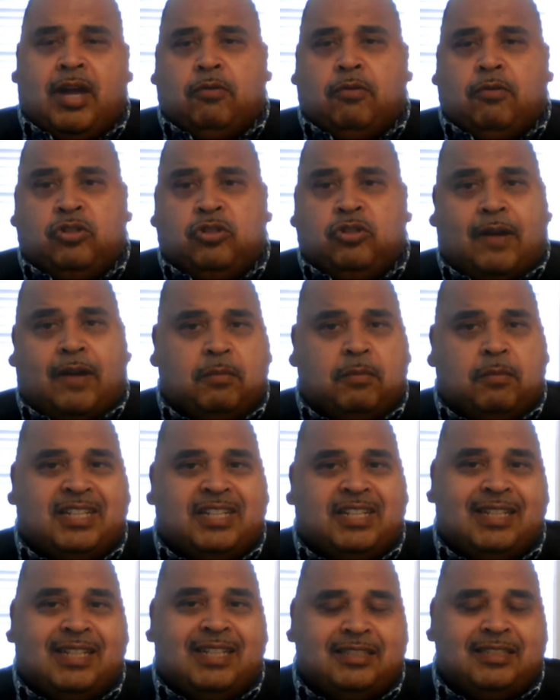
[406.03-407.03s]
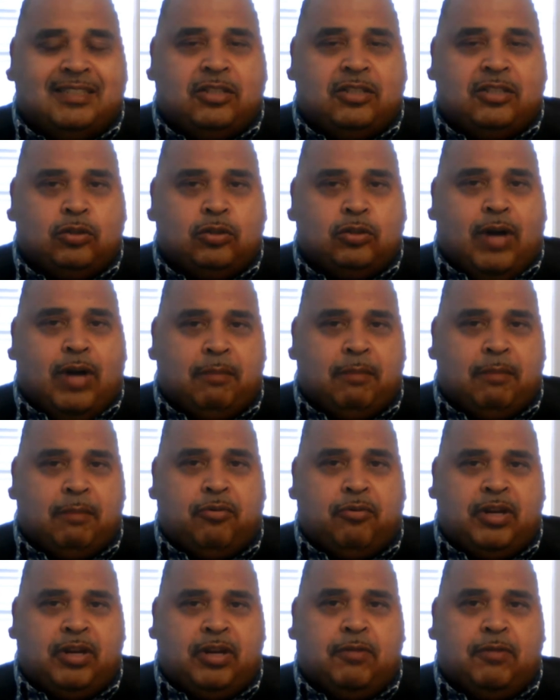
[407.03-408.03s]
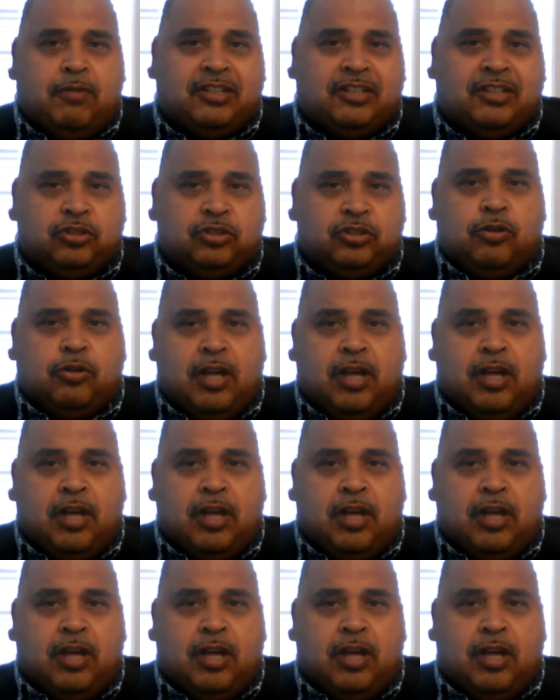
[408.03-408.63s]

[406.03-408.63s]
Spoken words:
which you have to be 62, I pre-register